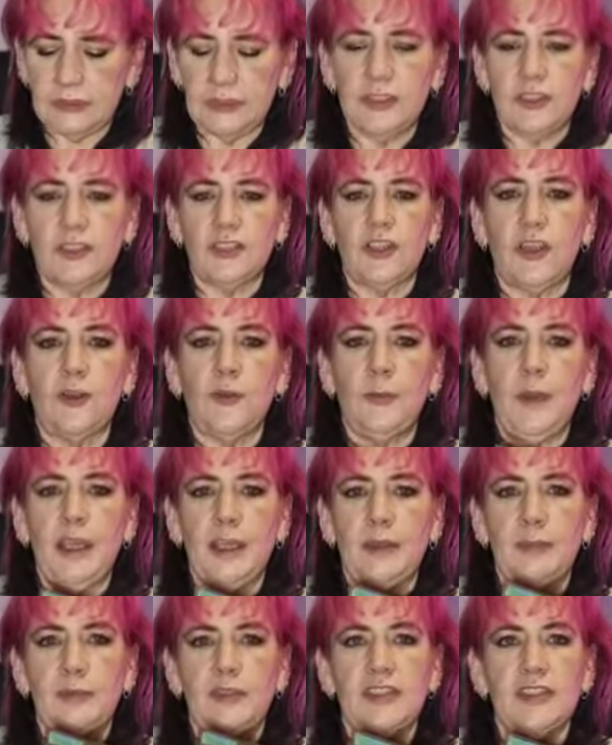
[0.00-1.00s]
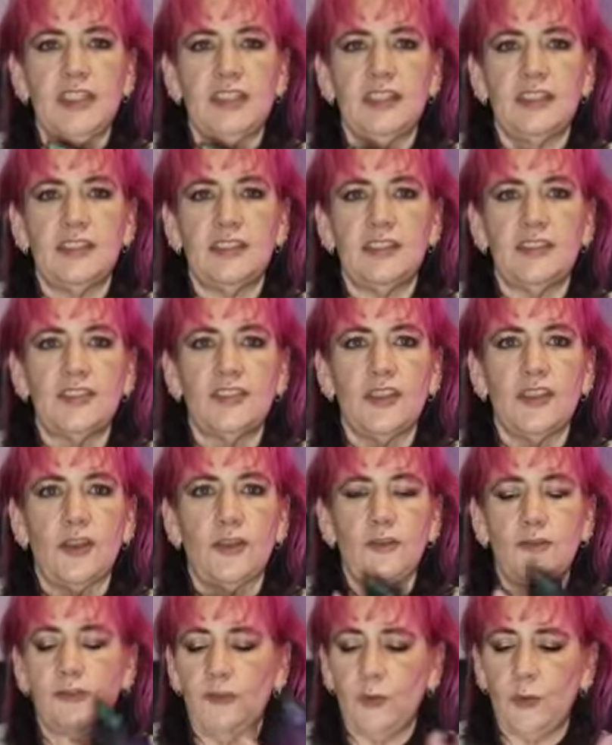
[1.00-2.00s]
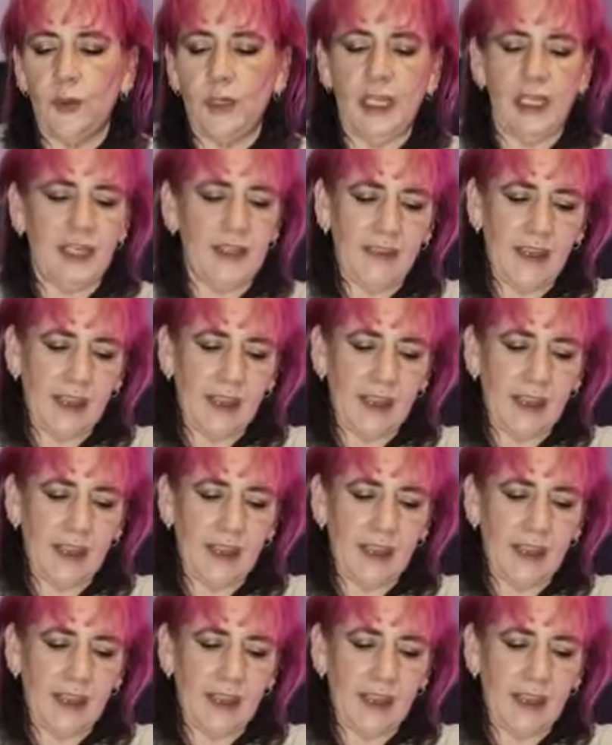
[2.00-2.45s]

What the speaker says: So pigmented and so foily,